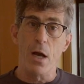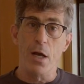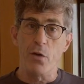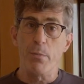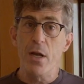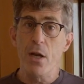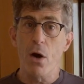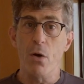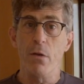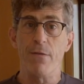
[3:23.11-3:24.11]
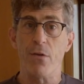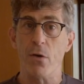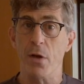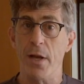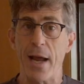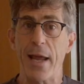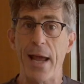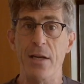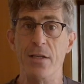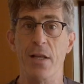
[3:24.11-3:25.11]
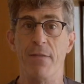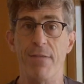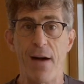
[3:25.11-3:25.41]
It's been known for decades that